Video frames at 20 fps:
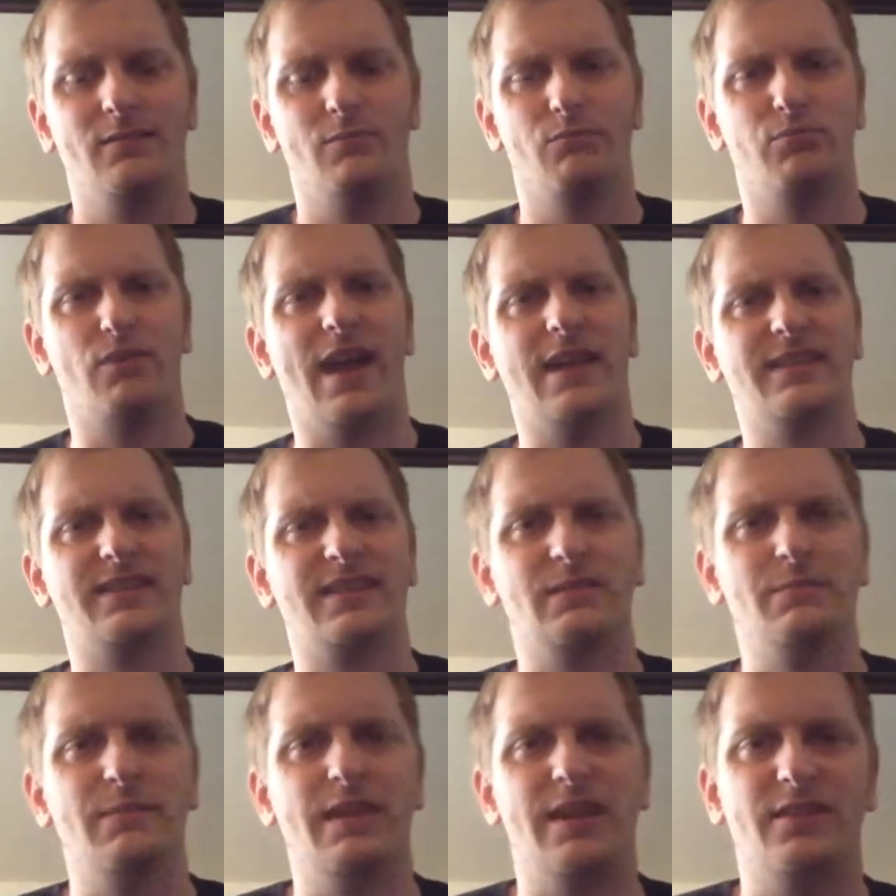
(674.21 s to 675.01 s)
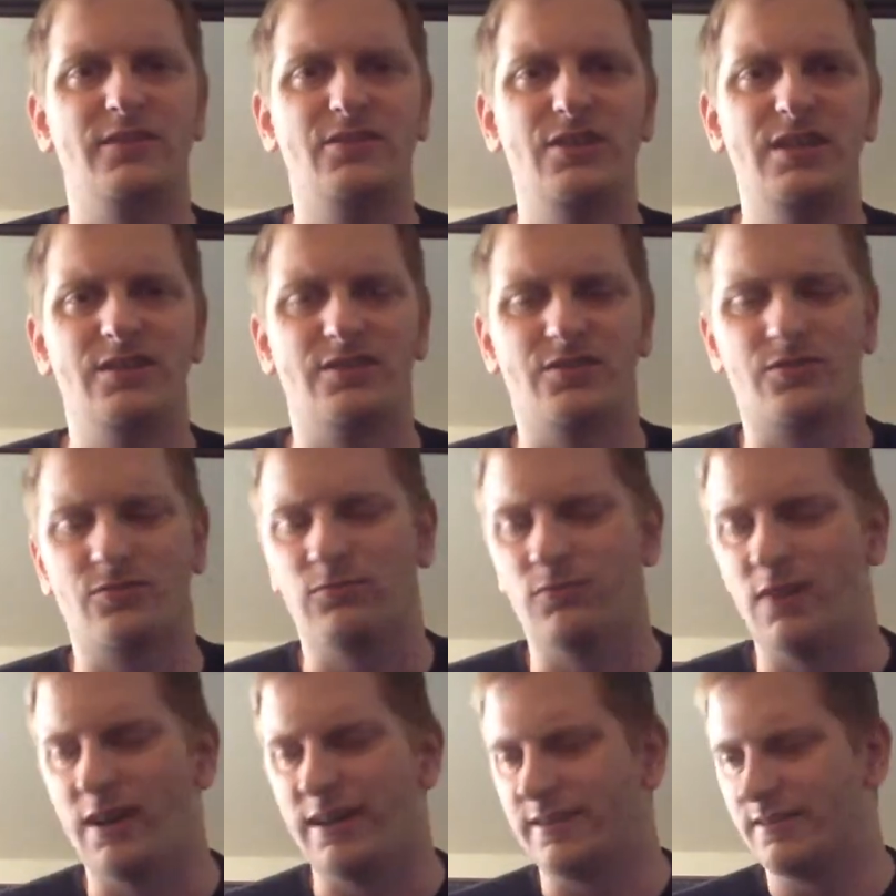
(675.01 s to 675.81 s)
Brad Smith. Jesus
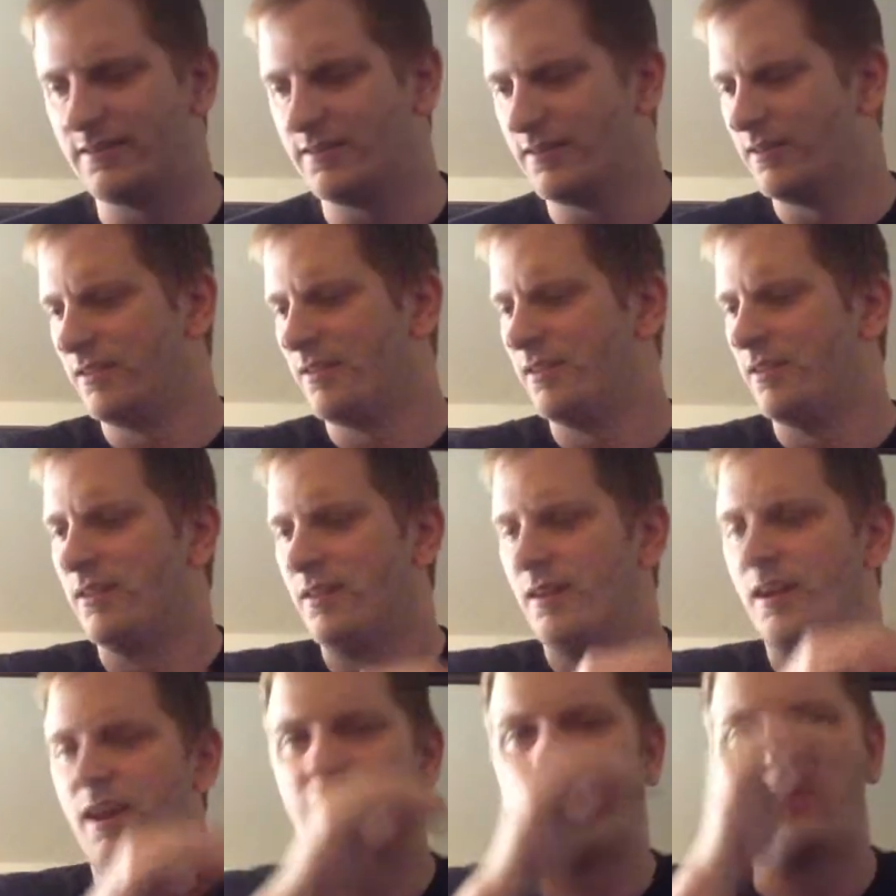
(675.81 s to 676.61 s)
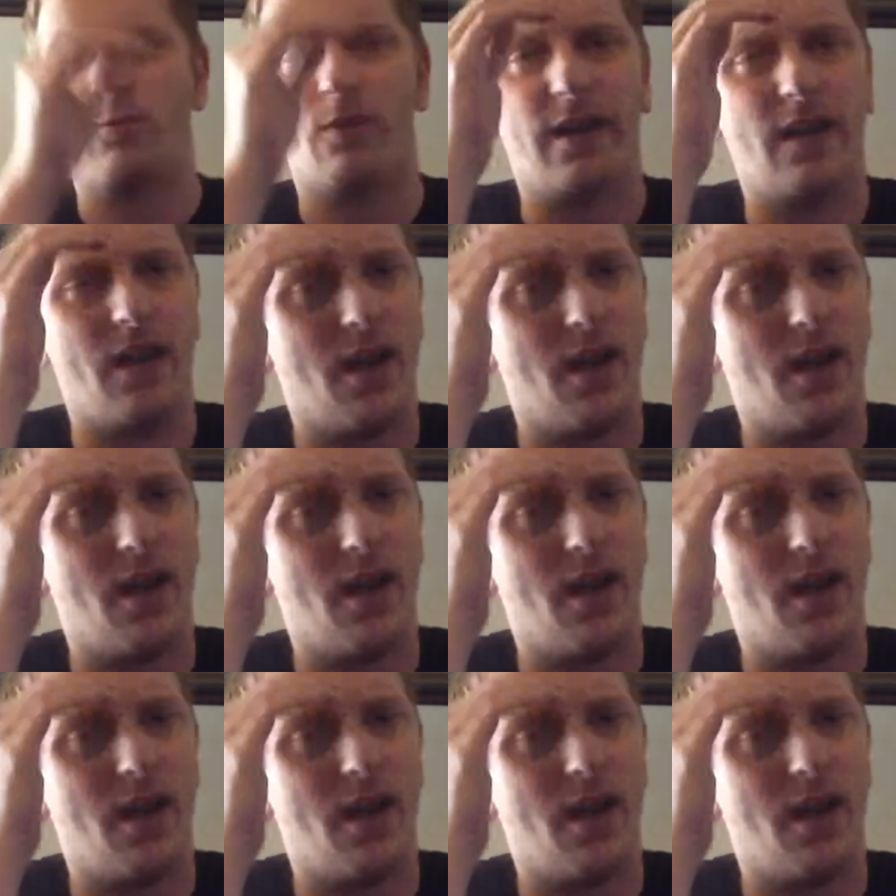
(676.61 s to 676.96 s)
Christ. Anyway,